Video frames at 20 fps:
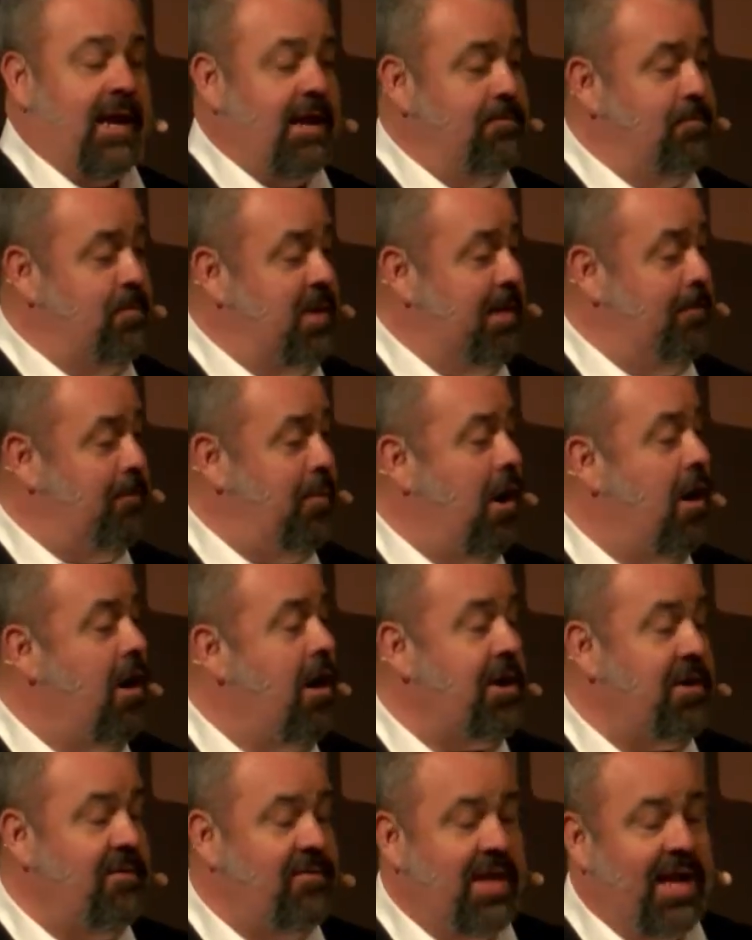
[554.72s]
they can be
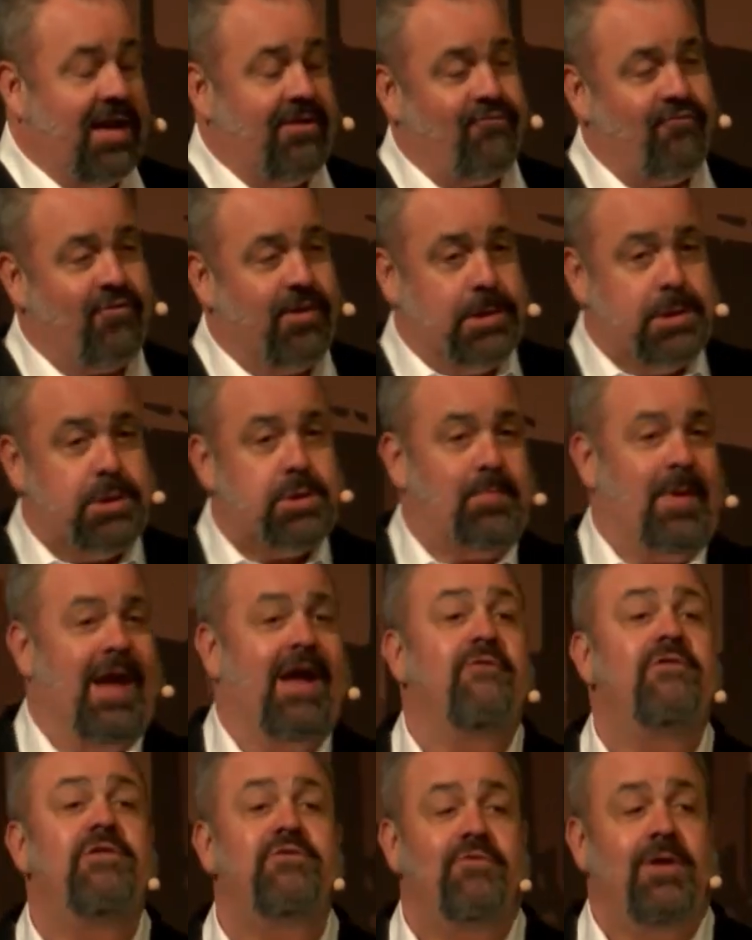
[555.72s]
part of that
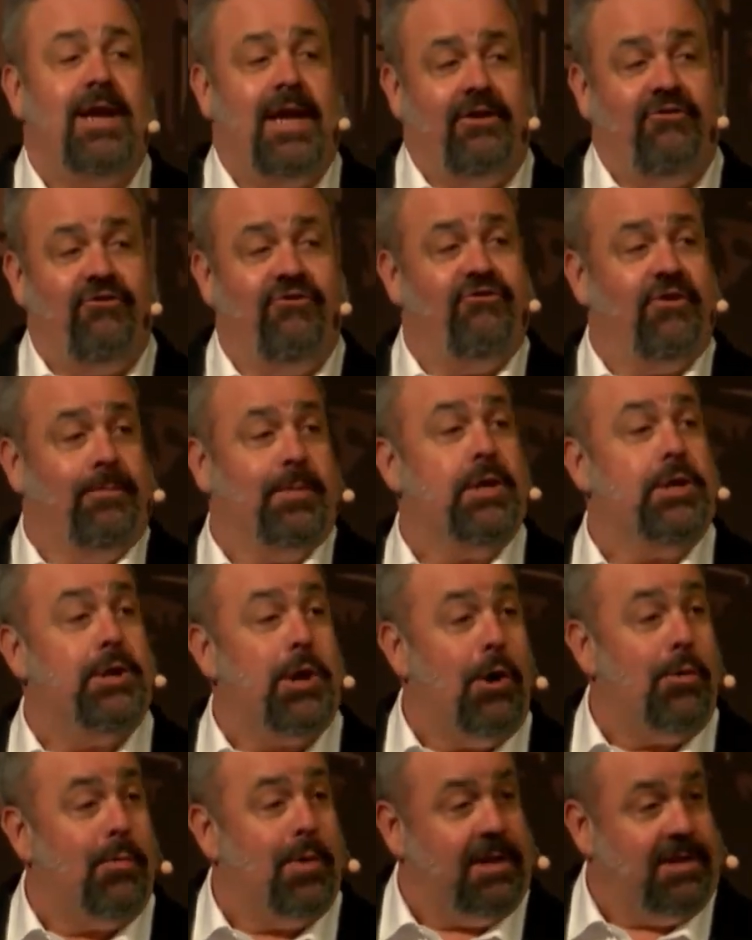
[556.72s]
transparent relationship
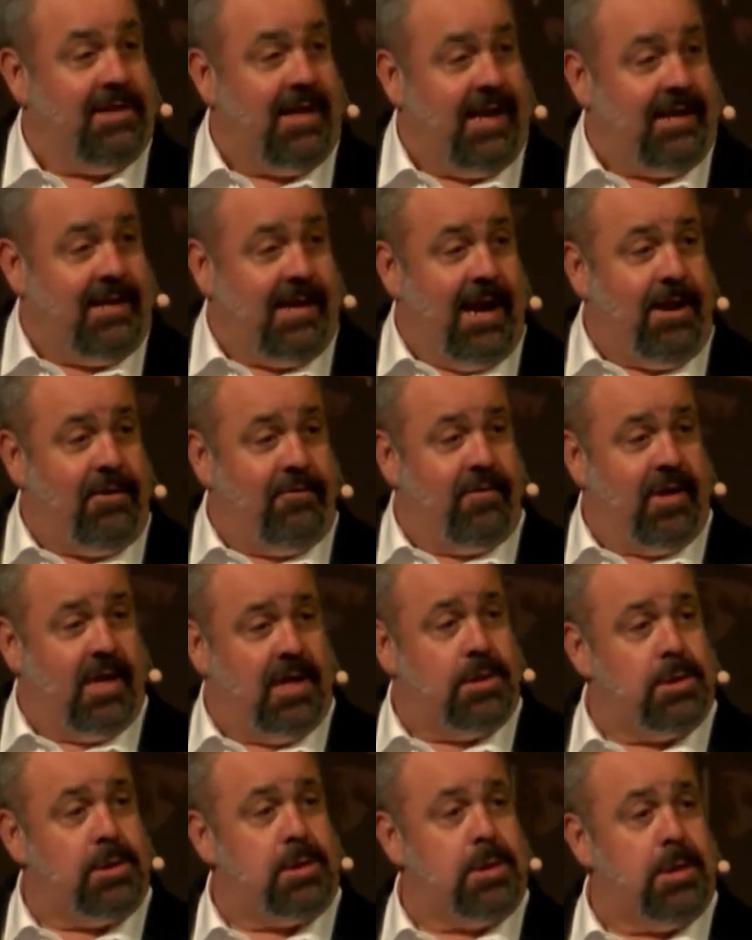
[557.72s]
and know what that data
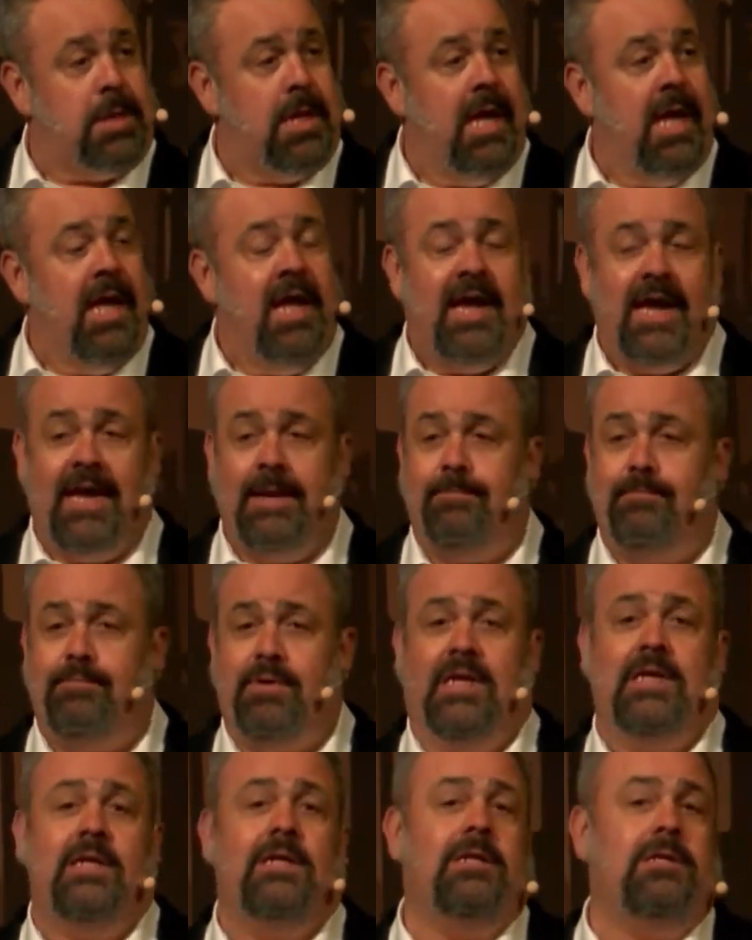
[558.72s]
is,
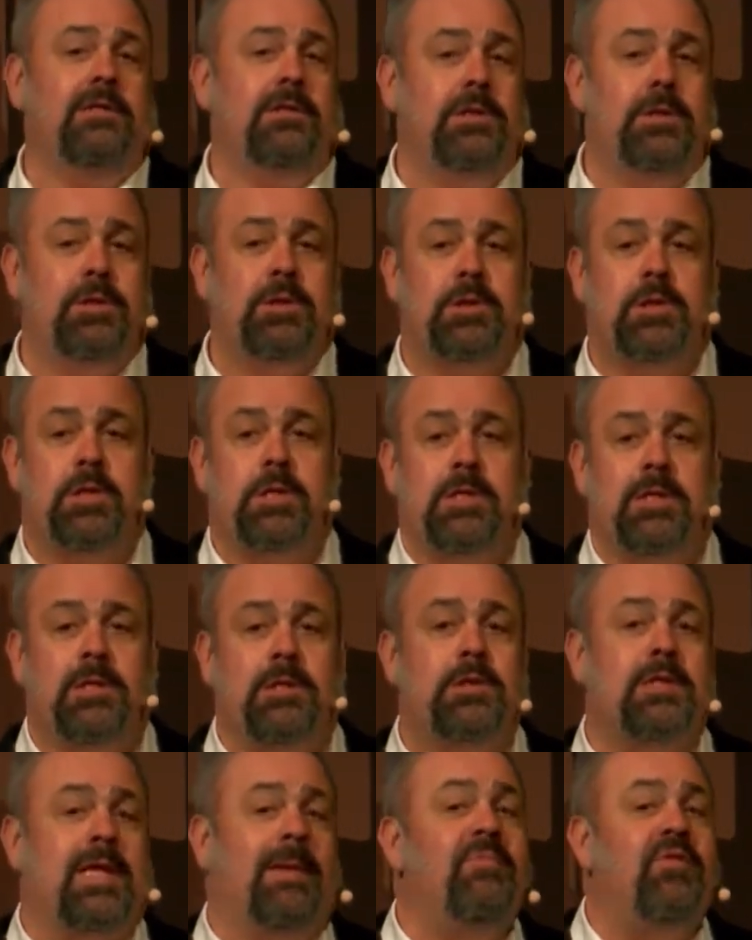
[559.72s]
it builds
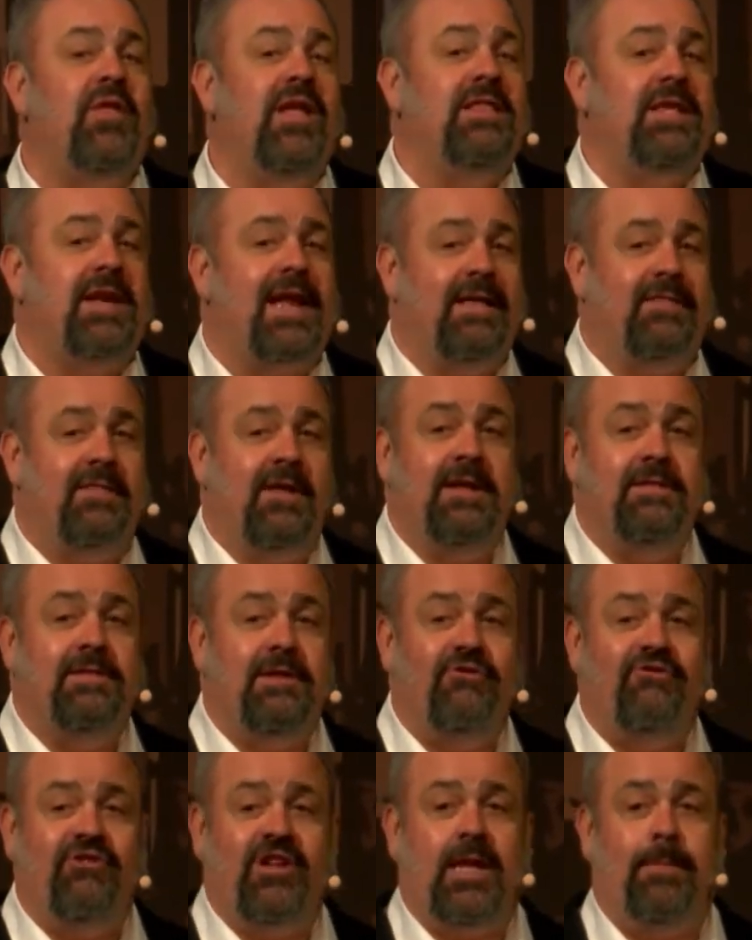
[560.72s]
something that I
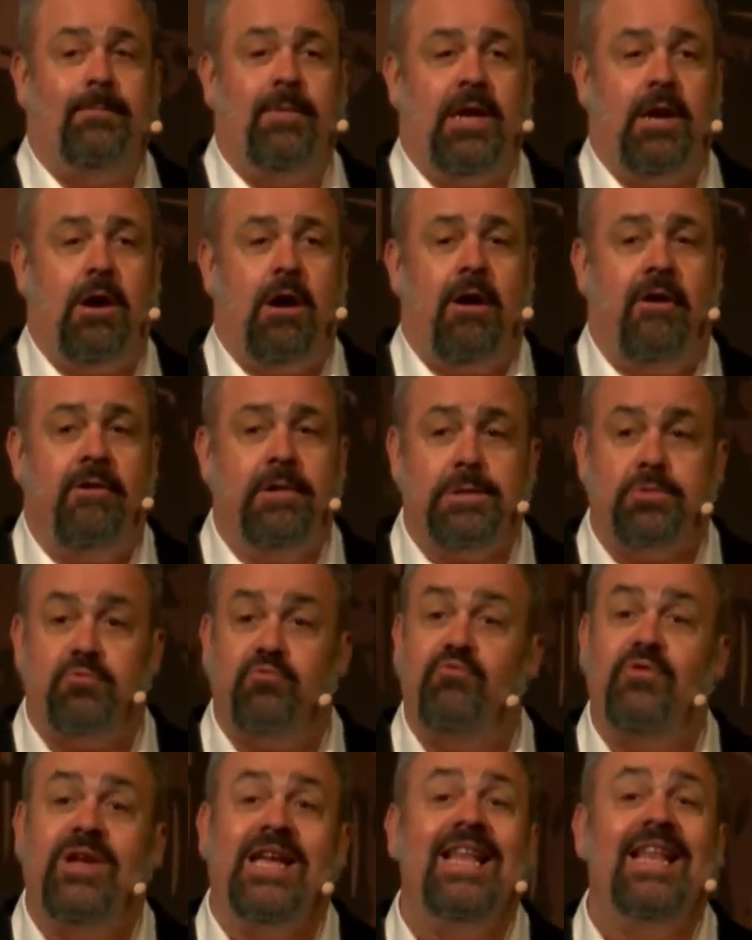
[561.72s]
think the GDPR
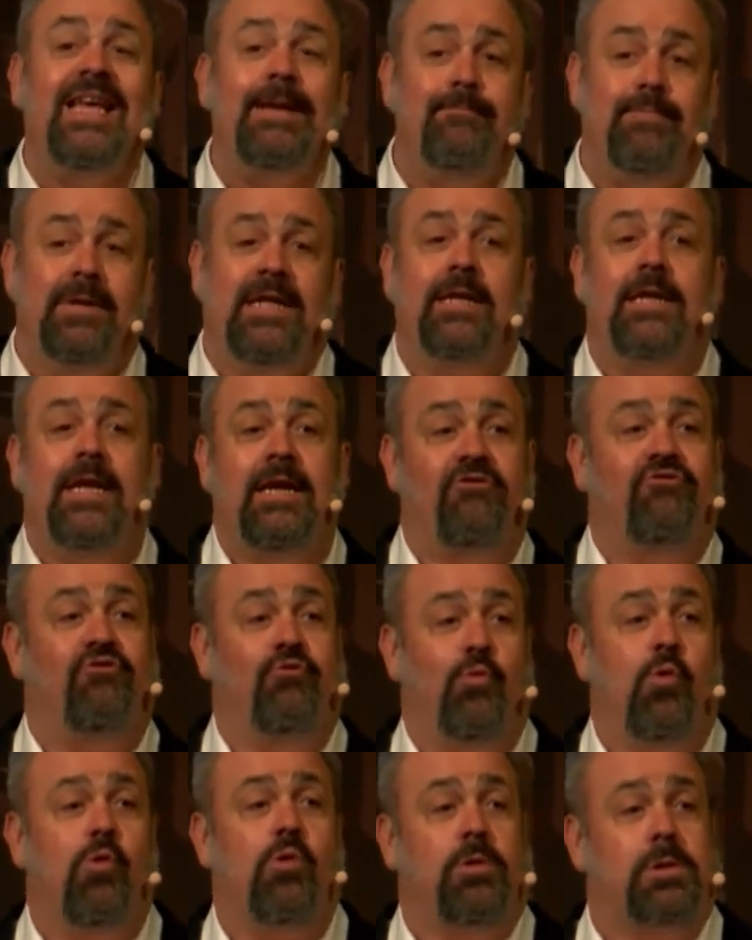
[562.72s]
is really building
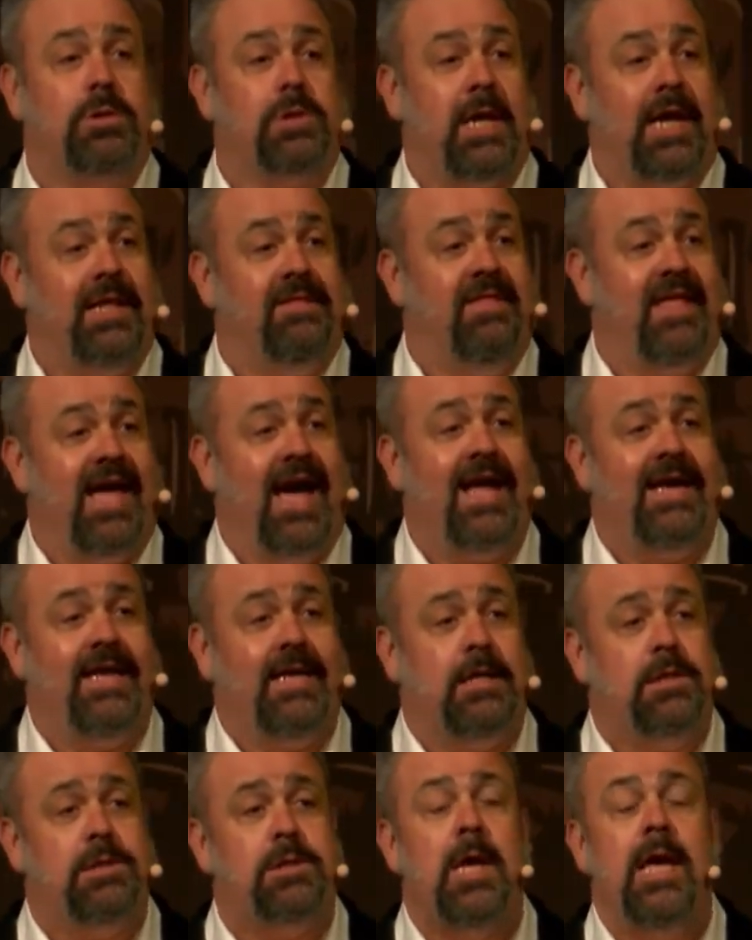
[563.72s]
towards, and
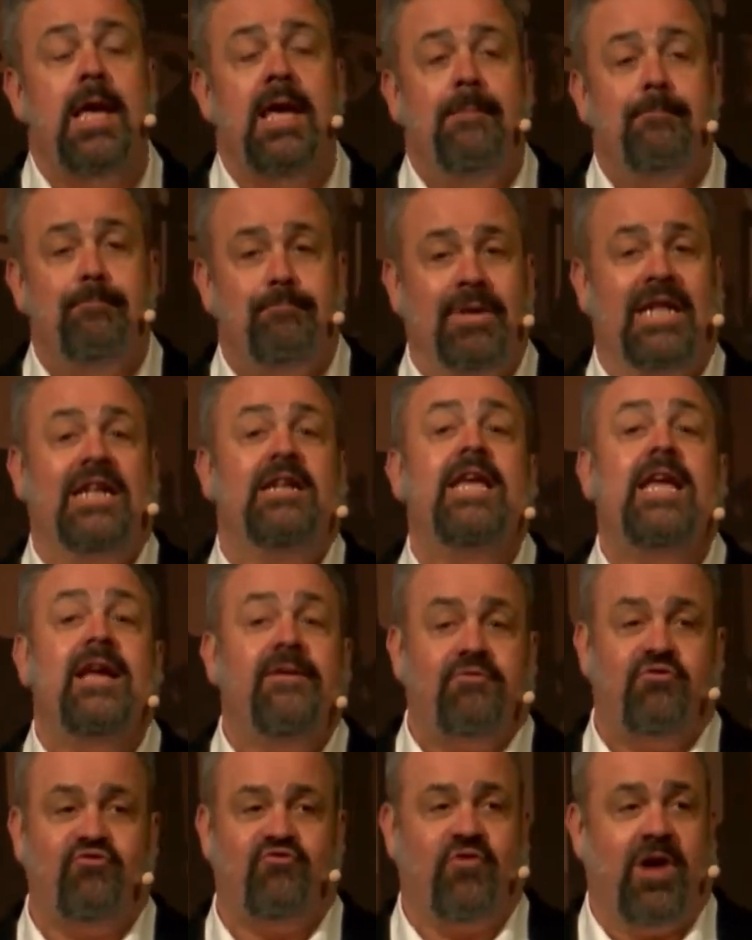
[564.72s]
that is
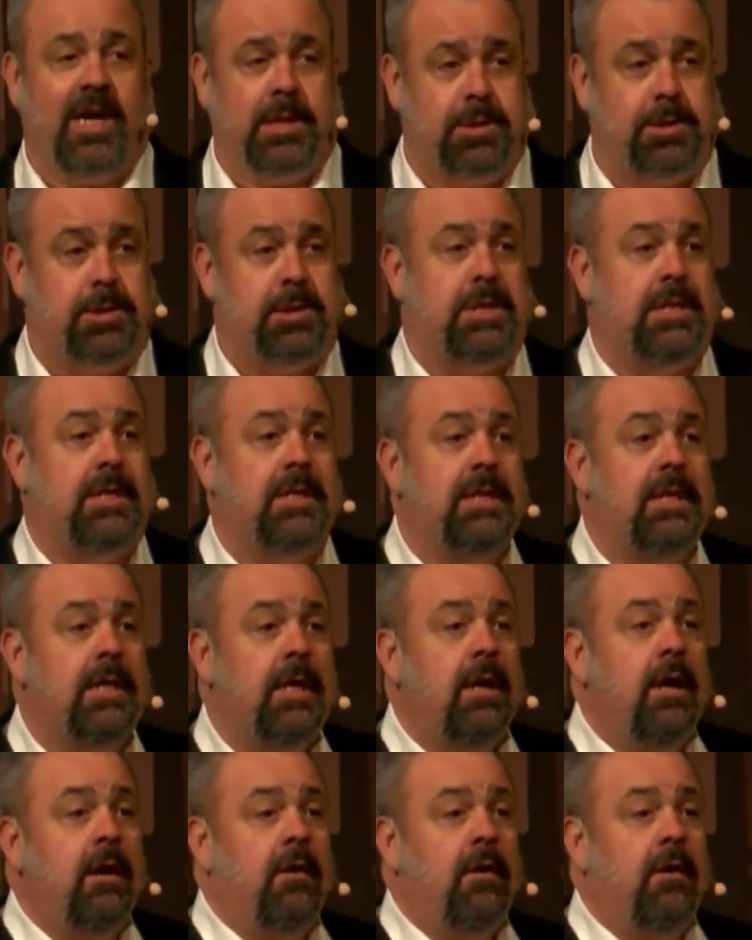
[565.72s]
building of trust.